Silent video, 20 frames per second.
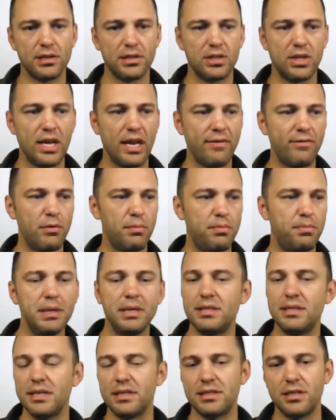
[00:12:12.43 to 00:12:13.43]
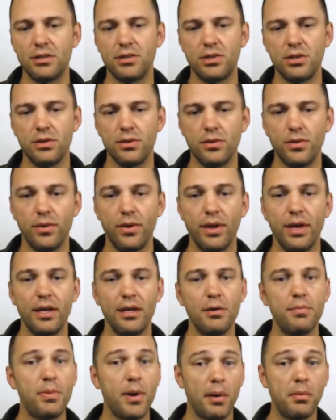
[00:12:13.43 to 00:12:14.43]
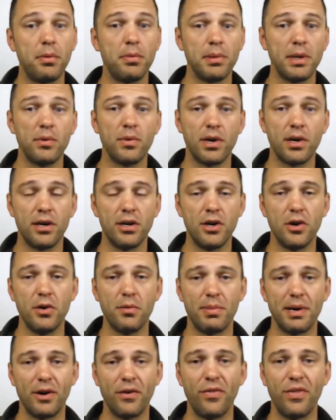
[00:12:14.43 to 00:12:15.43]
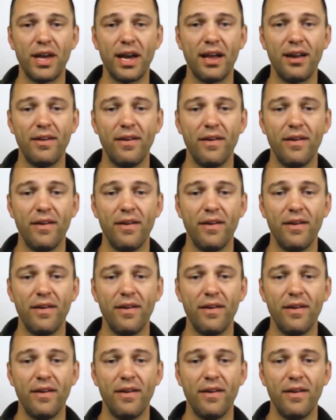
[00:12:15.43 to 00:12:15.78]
they have a B6 issue, you probably want to know about that.